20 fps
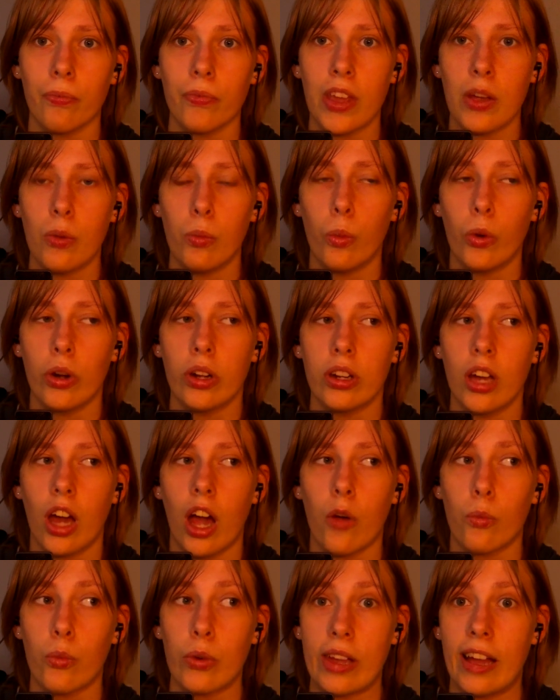It would
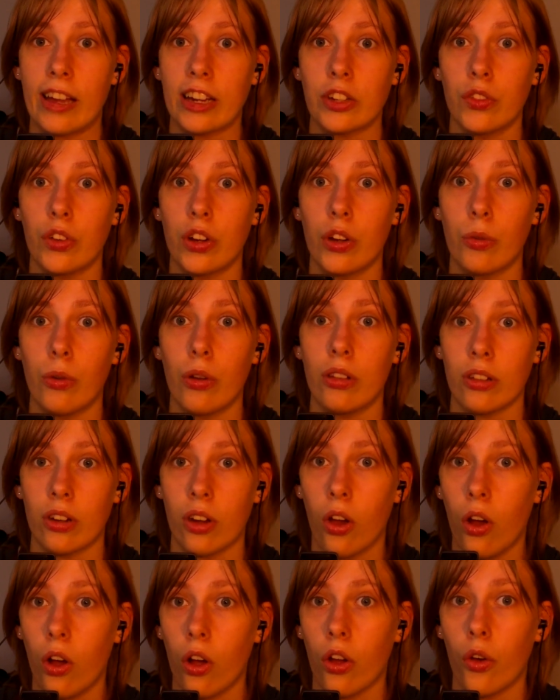not react very well at
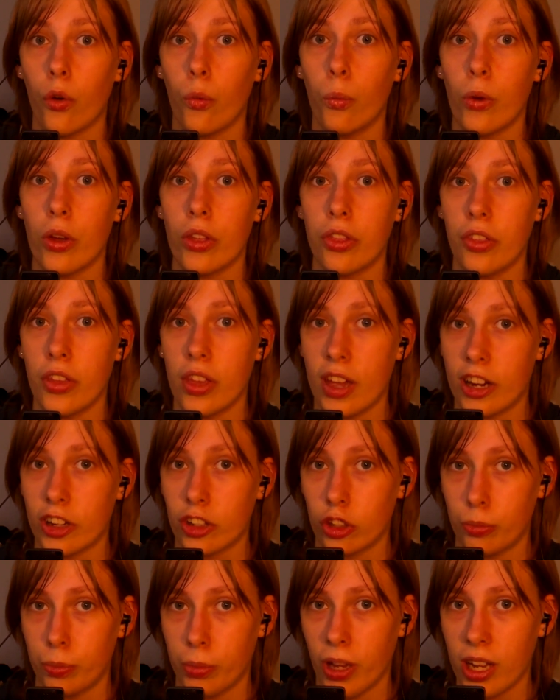all with the actual
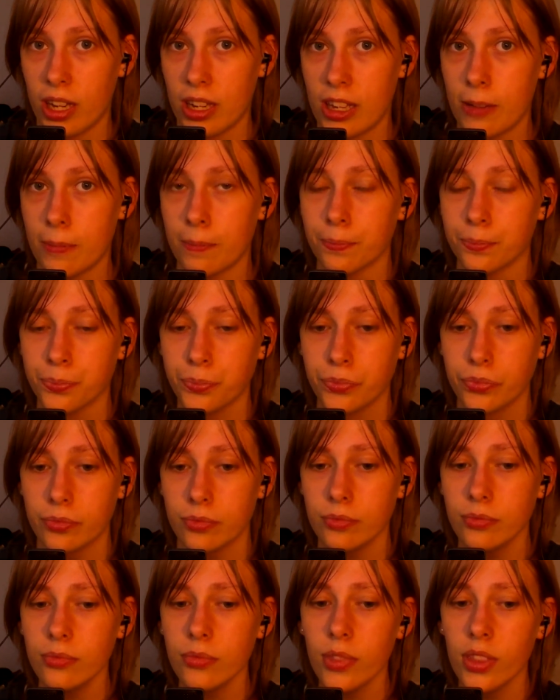body.
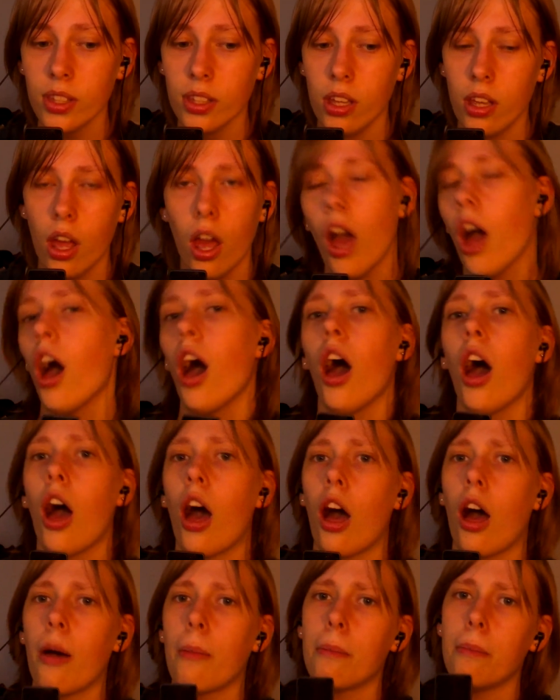
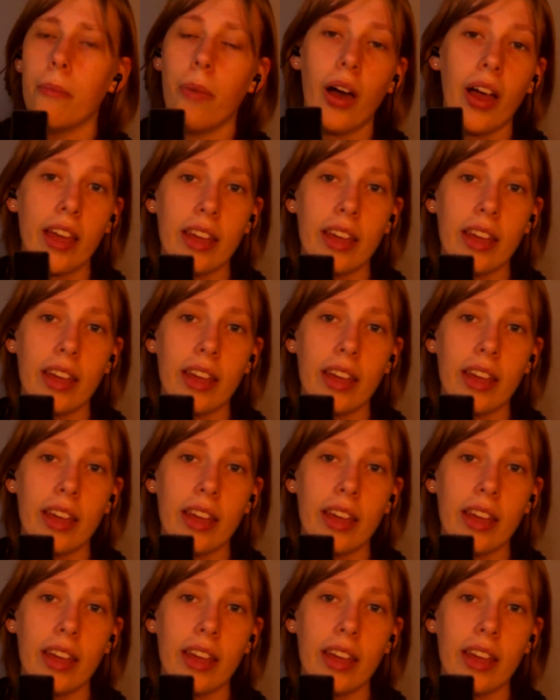But